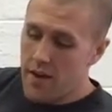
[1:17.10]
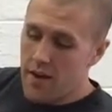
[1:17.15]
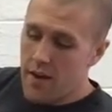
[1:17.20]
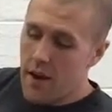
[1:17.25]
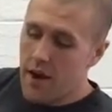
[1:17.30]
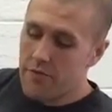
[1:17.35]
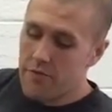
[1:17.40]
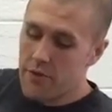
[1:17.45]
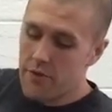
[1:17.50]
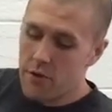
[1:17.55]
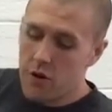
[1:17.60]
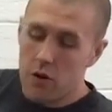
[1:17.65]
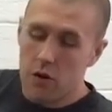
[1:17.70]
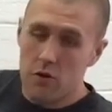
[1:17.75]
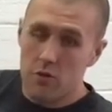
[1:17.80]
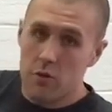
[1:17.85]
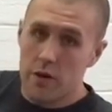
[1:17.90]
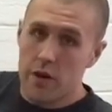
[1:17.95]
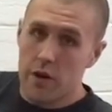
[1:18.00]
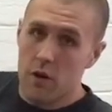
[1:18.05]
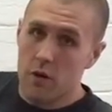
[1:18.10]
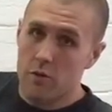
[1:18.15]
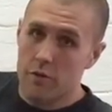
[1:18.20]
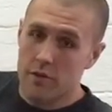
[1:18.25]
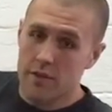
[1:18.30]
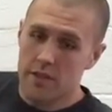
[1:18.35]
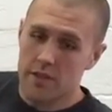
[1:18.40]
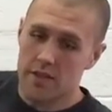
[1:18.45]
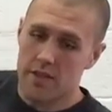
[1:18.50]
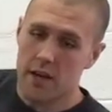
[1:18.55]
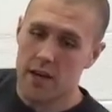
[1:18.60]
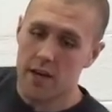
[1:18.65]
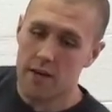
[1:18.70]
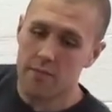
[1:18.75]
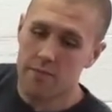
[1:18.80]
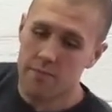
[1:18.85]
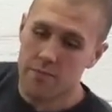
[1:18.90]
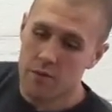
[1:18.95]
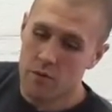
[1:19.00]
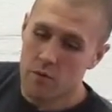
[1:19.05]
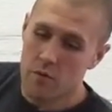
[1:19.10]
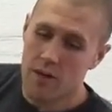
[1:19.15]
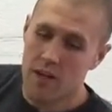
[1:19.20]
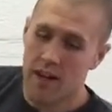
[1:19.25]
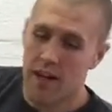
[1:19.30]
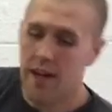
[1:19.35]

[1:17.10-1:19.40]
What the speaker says: After you're all the way over to the side, we can